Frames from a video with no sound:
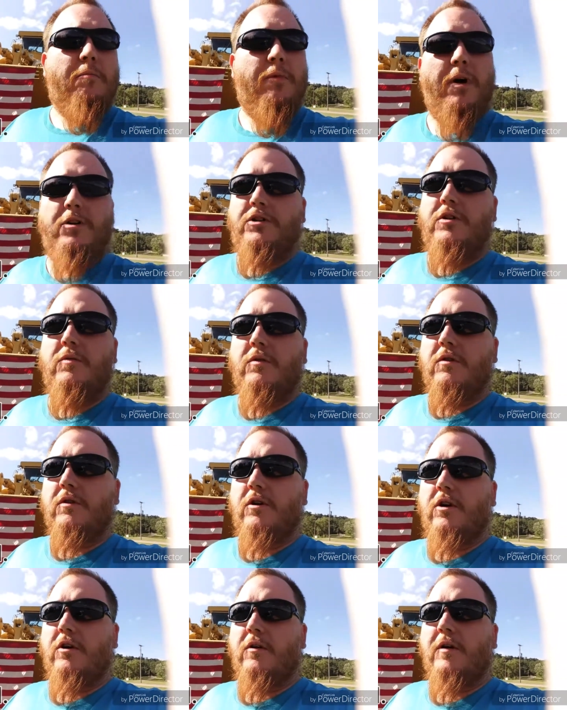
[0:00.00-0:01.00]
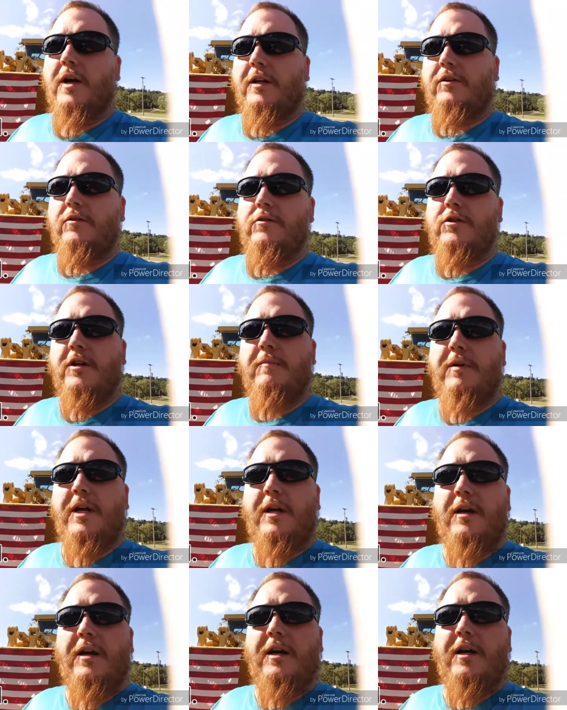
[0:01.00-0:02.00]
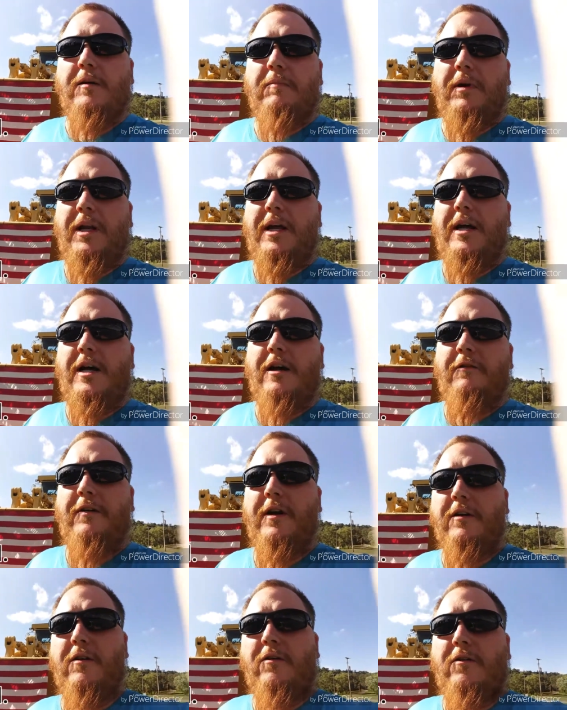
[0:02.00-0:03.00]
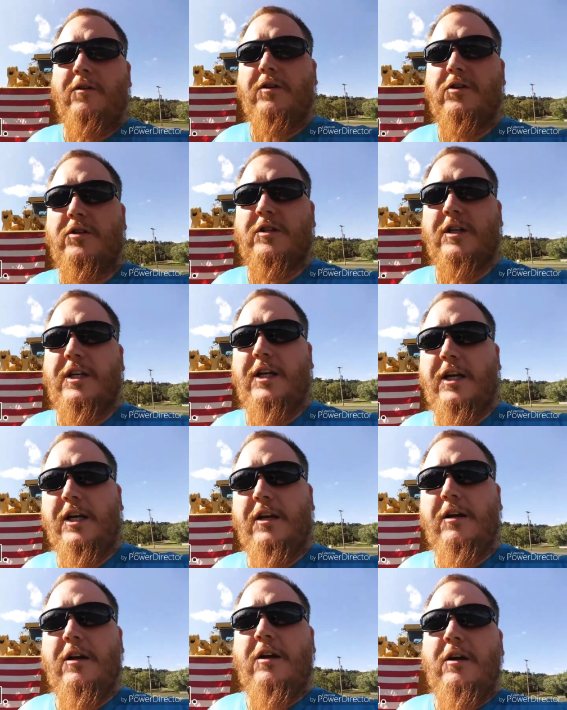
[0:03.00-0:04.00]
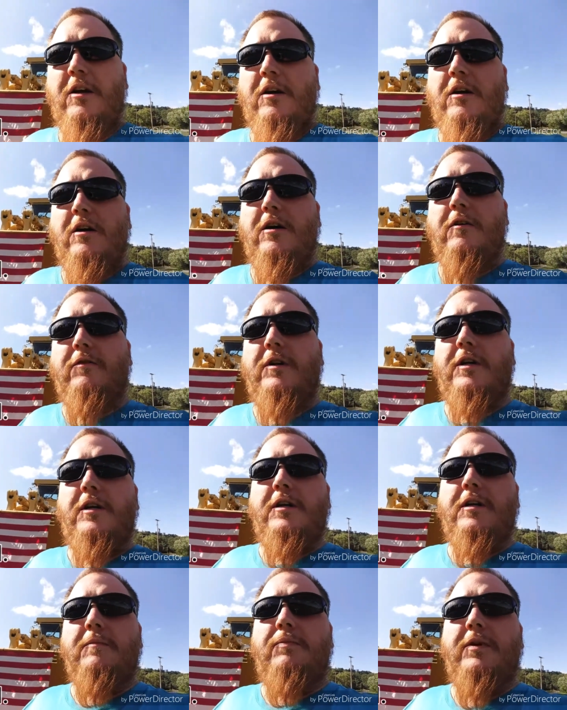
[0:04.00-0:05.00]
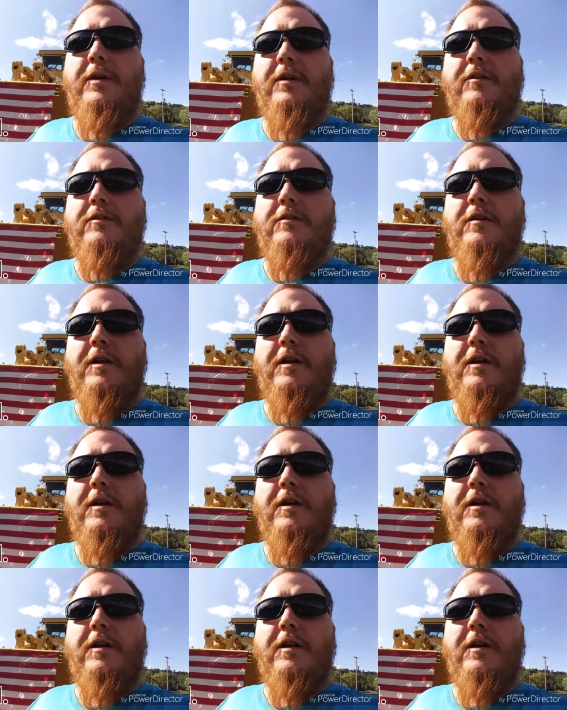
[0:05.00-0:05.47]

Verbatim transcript: But you are correct, Jimmy, I am live here on the scene of the Independence